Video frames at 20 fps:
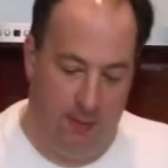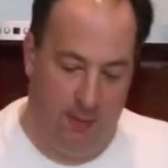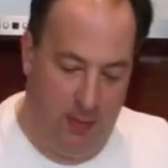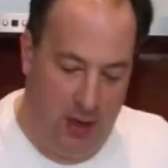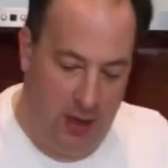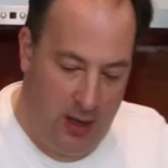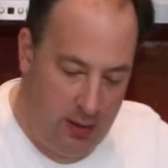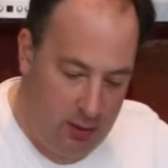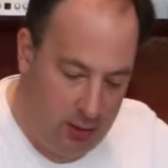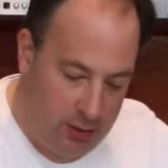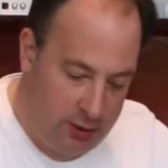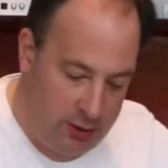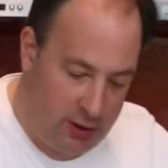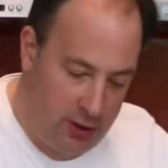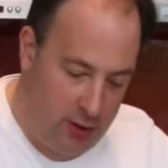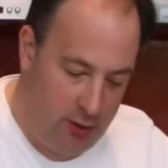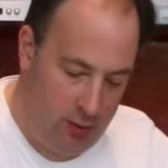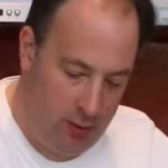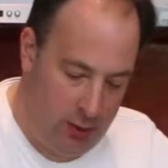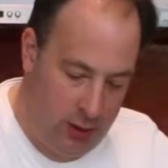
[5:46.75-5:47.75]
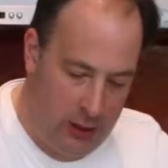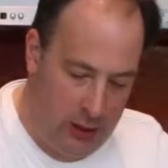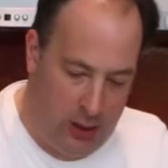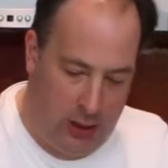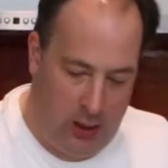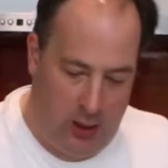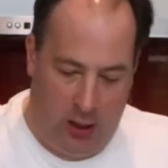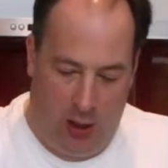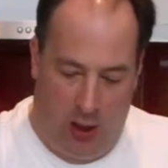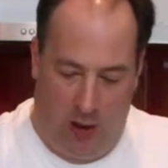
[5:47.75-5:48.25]
minute or two,
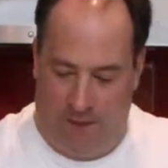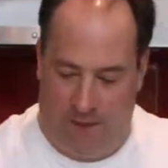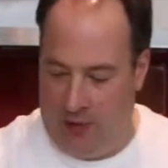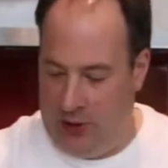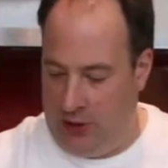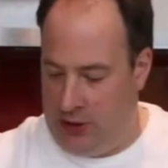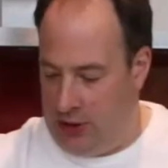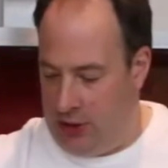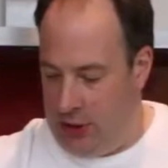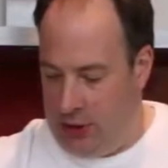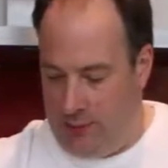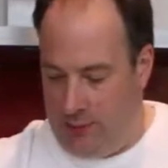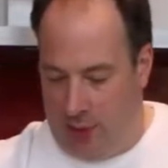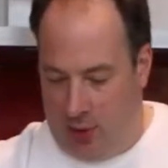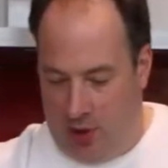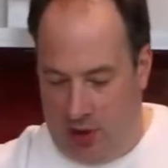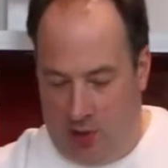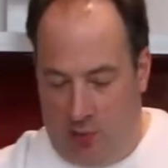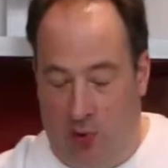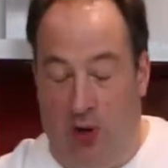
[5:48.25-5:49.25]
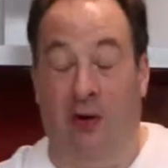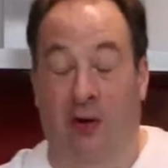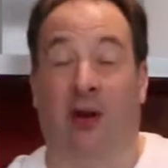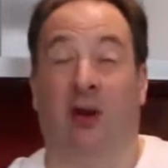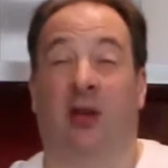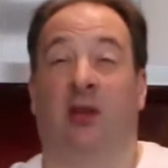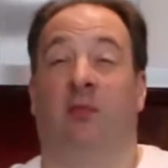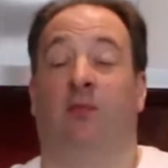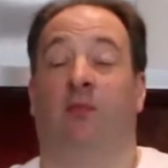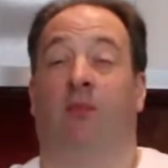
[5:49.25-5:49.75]
I've reached this point where it
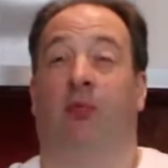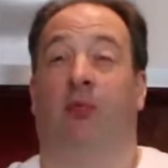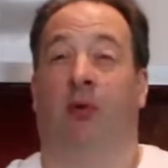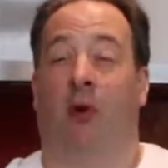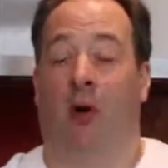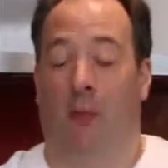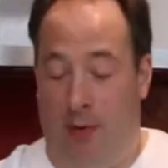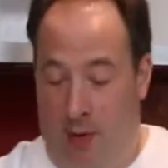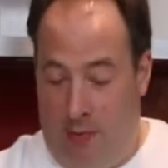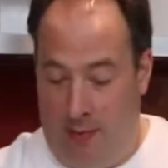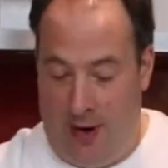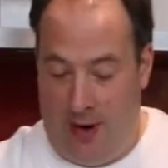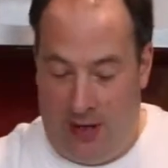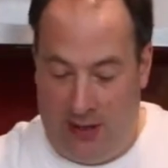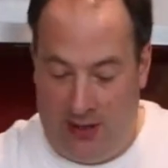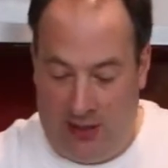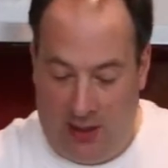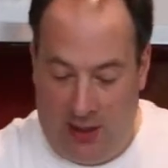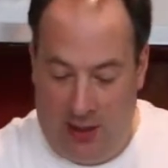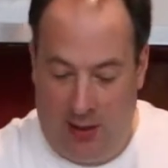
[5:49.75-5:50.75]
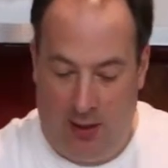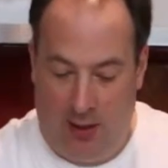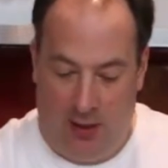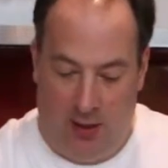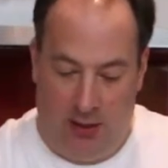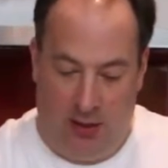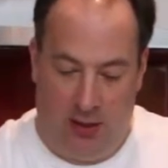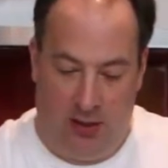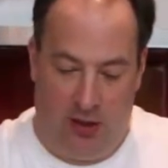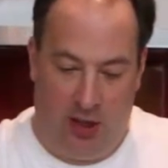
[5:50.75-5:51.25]
is proper messy.
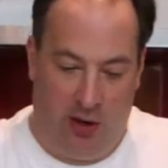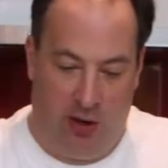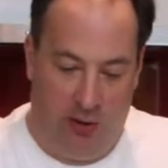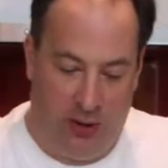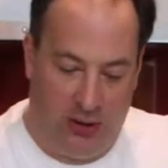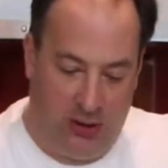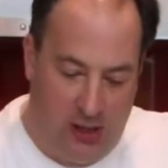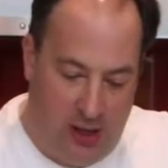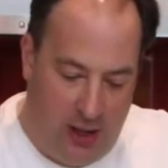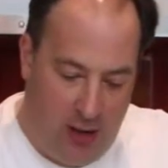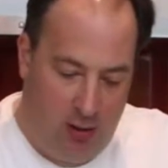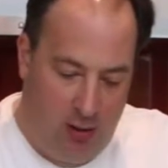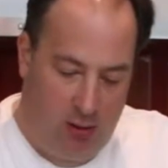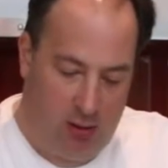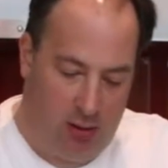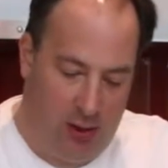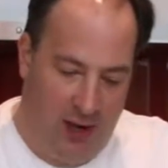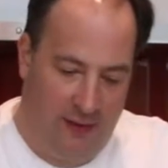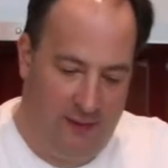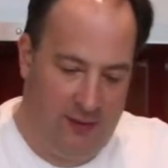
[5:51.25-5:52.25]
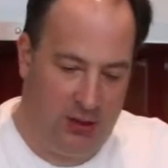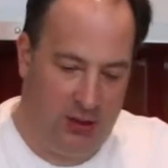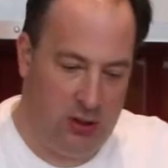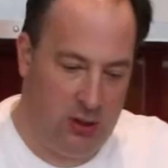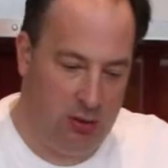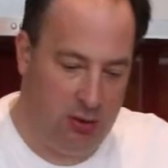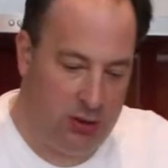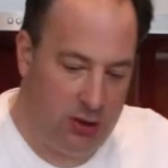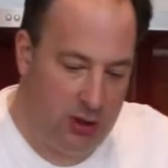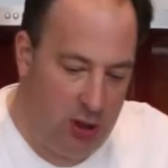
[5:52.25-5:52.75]
The dough is now ever so
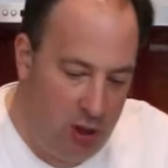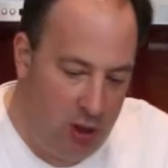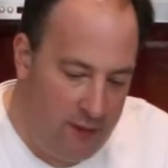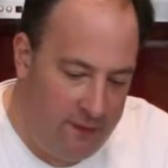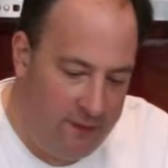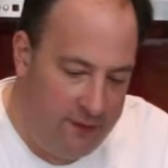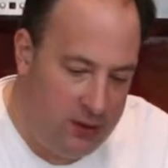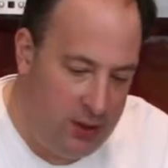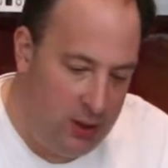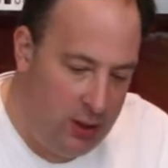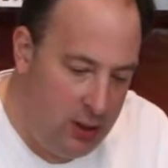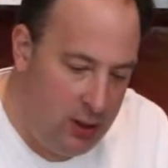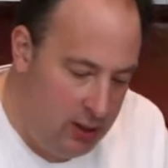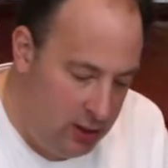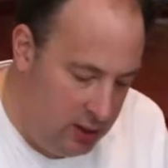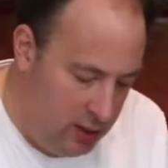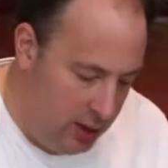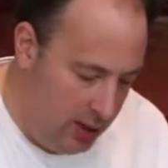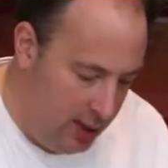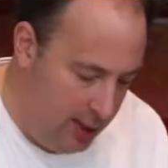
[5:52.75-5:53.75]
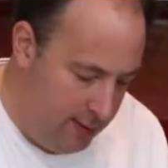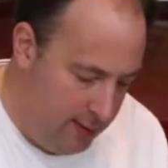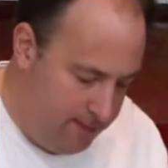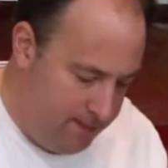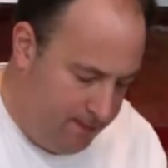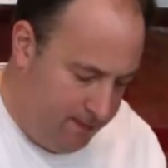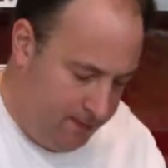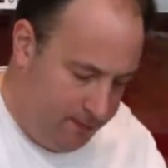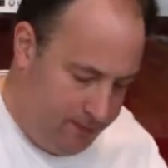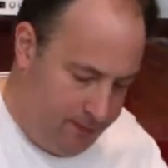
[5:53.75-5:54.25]
soft and
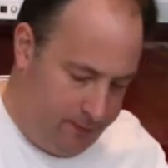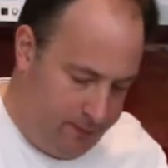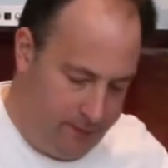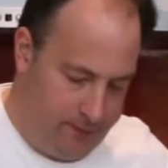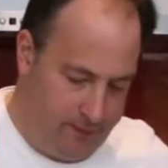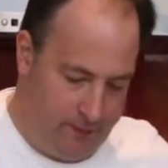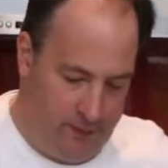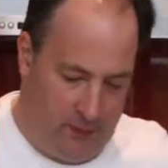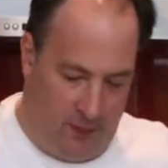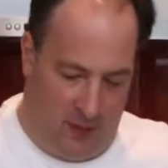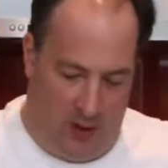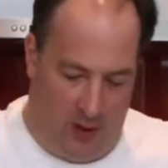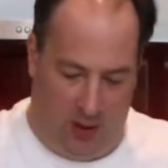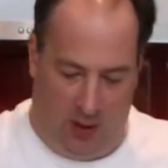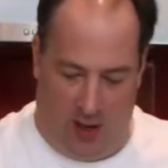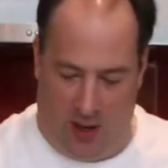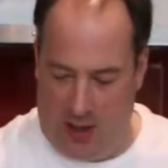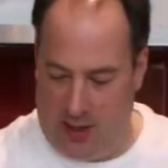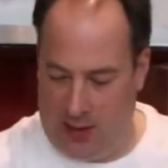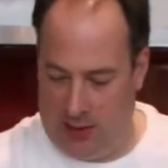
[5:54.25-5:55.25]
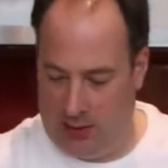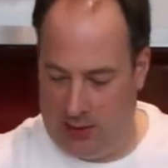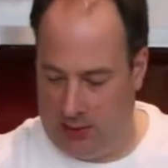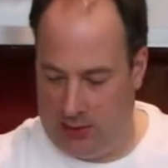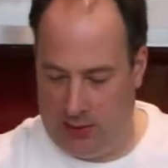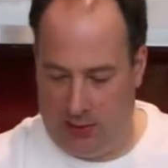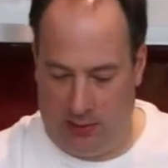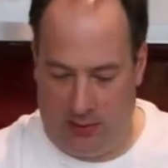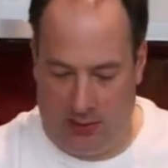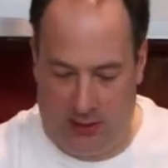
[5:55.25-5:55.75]
it's
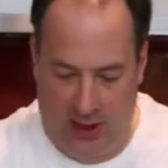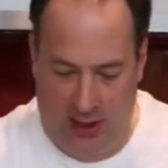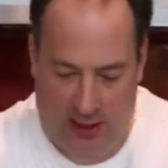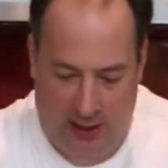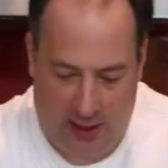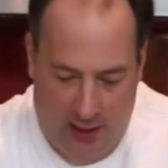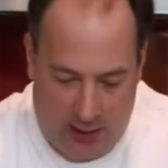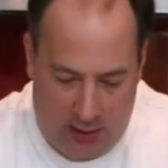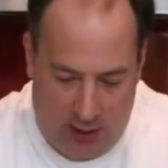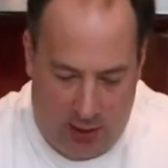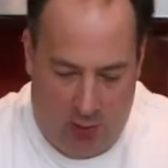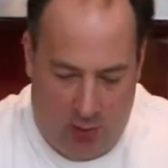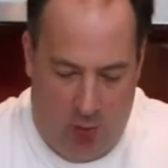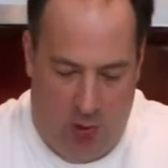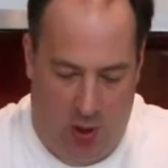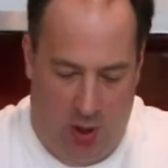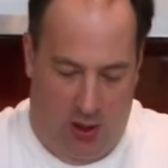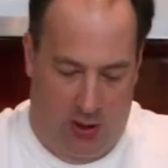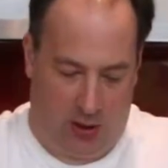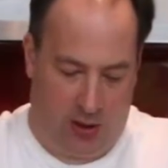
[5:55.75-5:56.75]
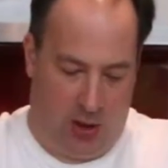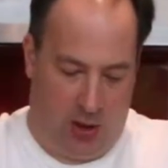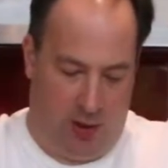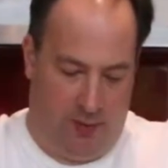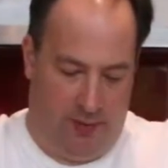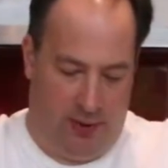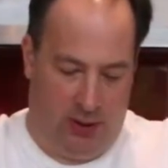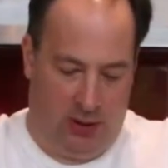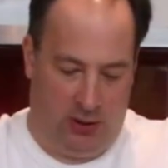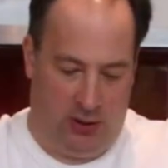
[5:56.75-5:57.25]
sticking to the worktop.
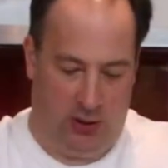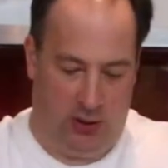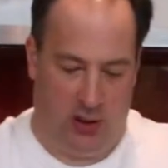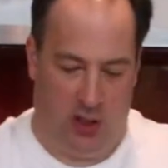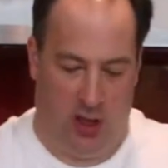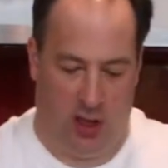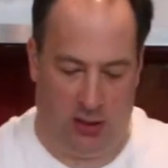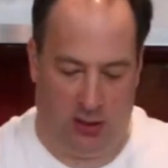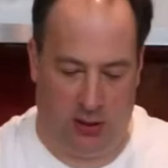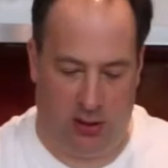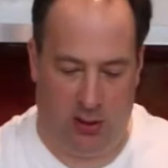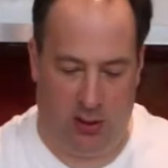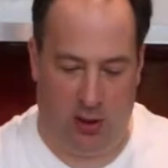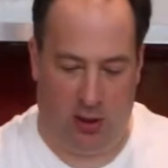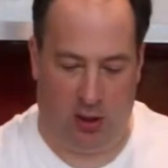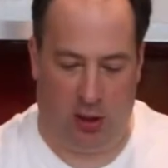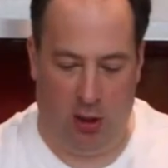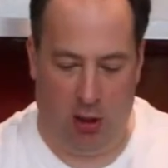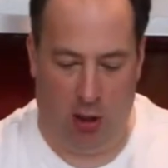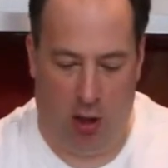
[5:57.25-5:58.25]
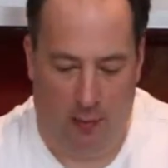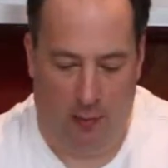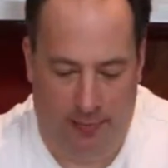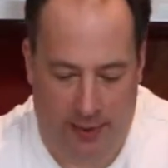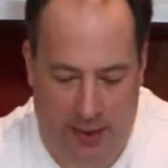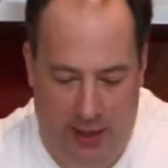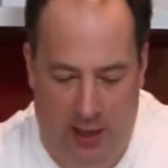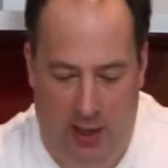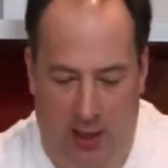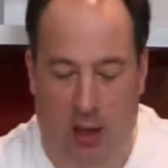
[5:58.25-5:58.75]
It's just a
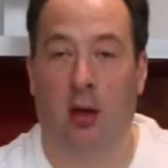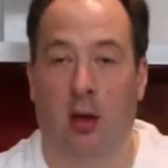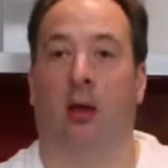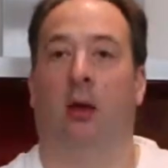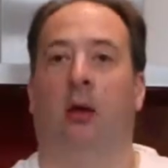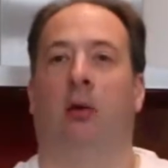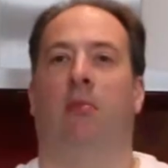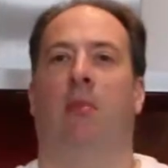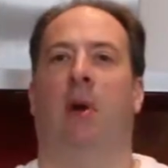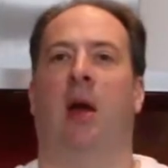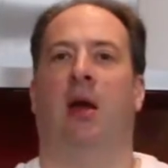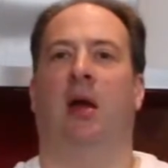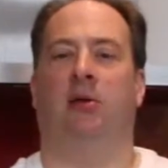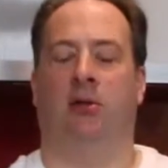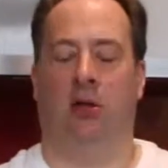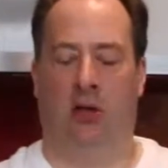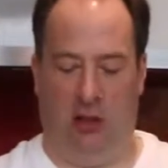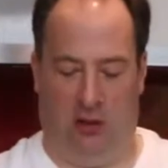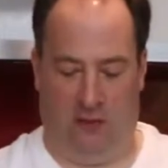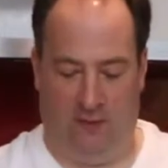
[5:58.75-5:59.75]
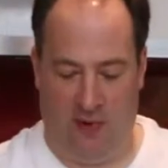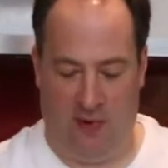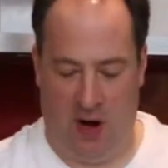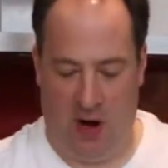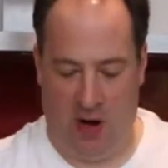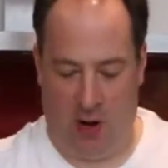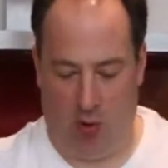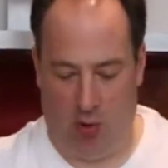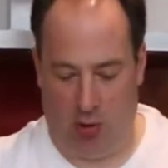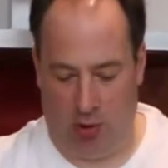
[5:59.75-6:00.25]
gloppy mess and it's very
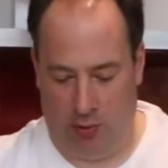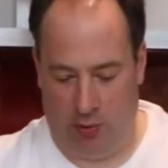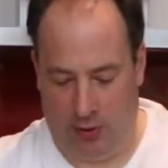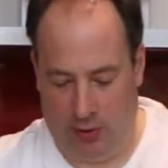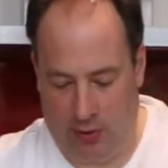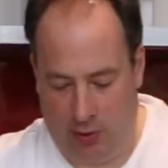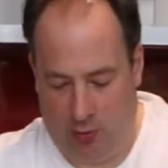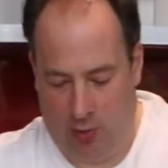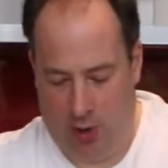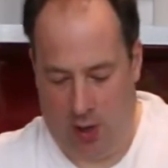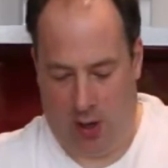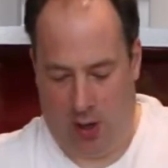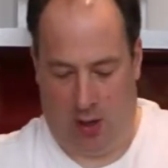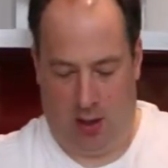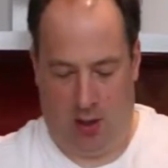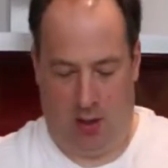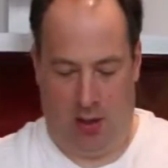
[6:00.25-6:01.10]
awkward to work.